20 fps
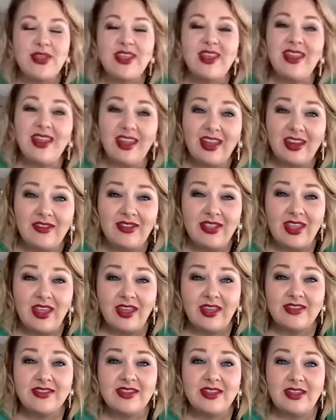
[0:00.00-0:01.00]
of the negative
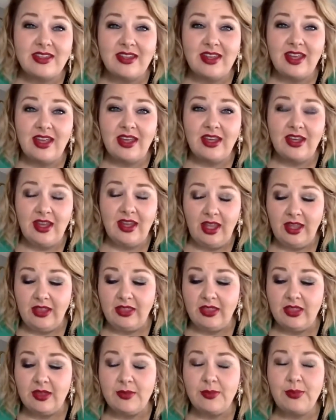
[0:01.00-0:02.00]
things
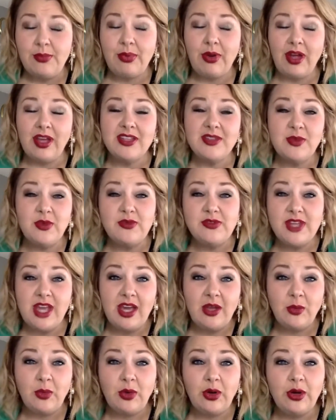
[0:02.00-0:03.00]
and the price move
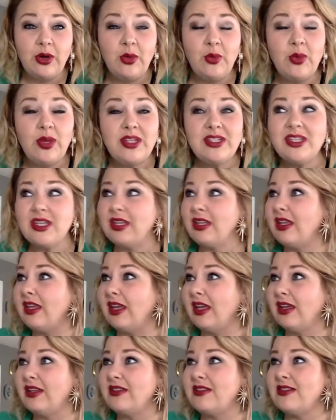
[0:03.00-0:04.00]
downward. We did
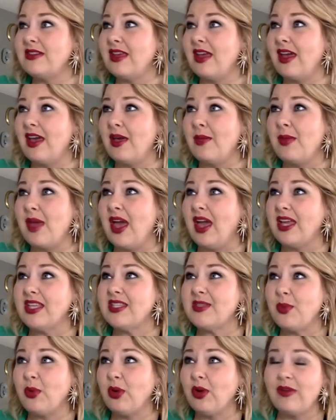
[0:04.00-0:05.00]
get
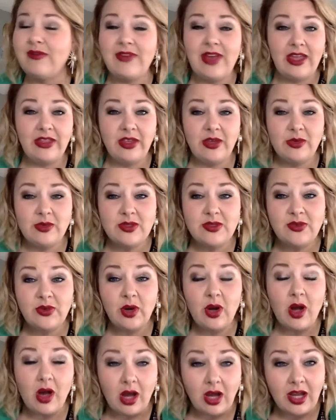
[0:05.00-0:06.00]
export values
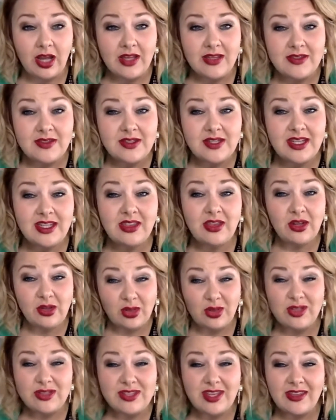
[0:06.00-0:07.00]
for August, and it
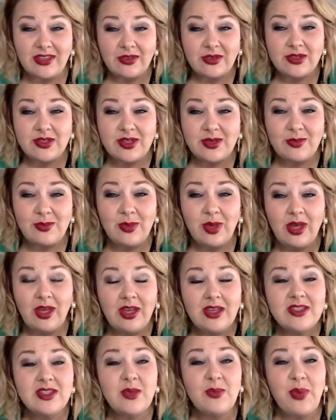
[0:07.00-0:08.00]
looks like there's some
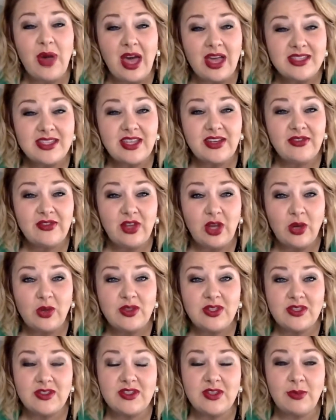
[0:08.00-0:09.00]
positive
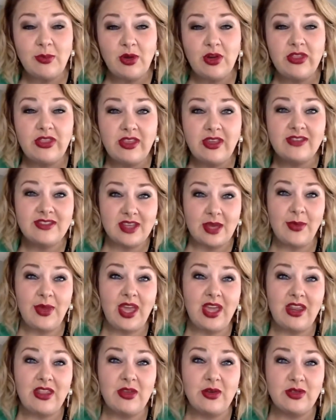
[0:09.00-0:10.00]
notes and some good things coming
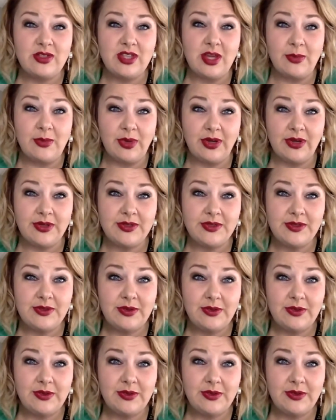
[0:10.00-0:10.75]
out of those numbers.